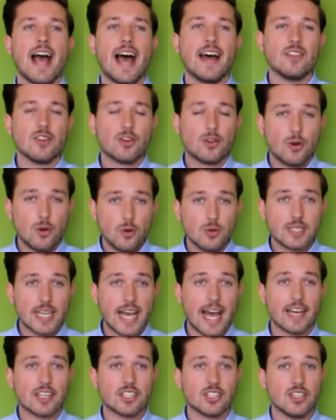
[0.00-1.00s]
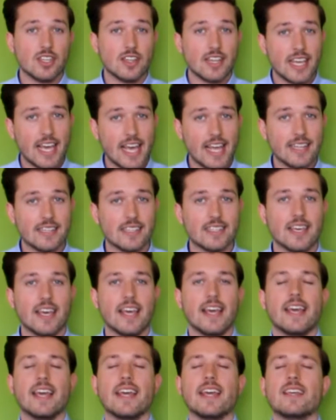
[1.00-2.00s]
And the call to action at the end
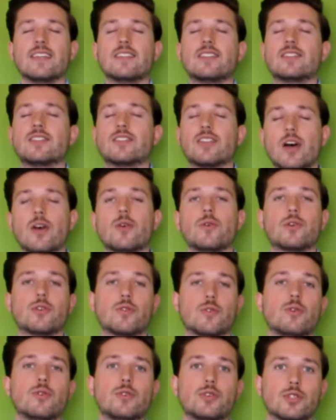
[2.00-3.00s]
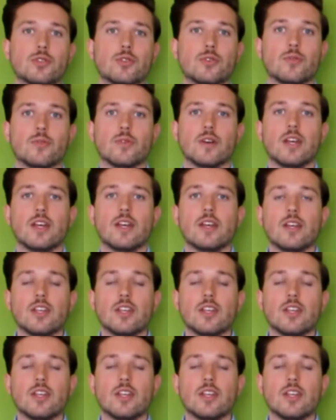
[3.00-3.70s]
is so crucial.